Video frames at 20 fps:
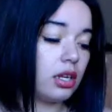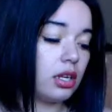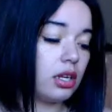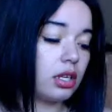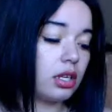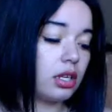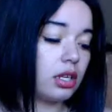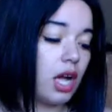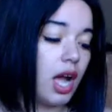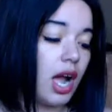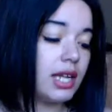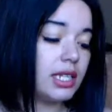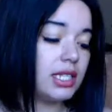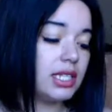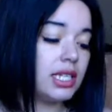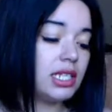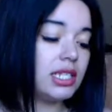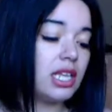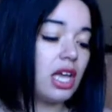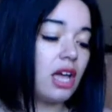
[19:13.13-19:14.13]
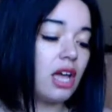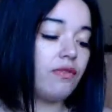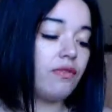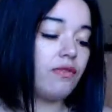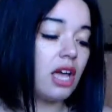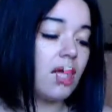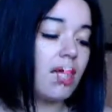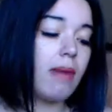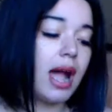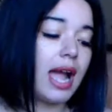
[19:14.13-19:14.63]
contents of
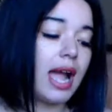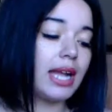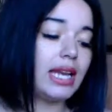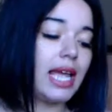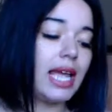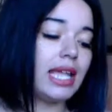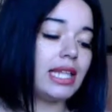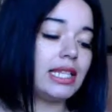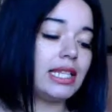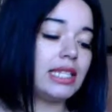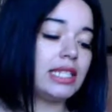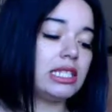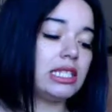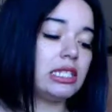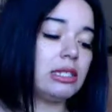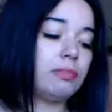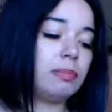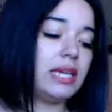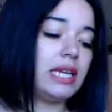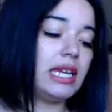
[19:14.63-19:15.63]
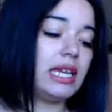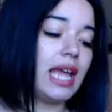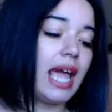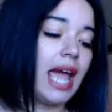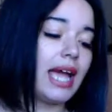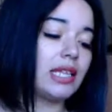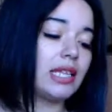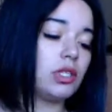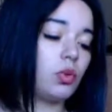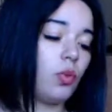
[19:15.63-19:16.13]
your mind and speed
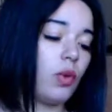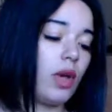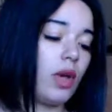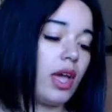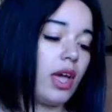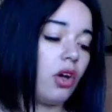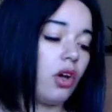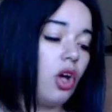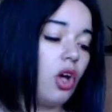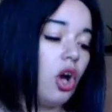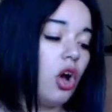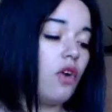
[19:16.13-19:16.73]
as well.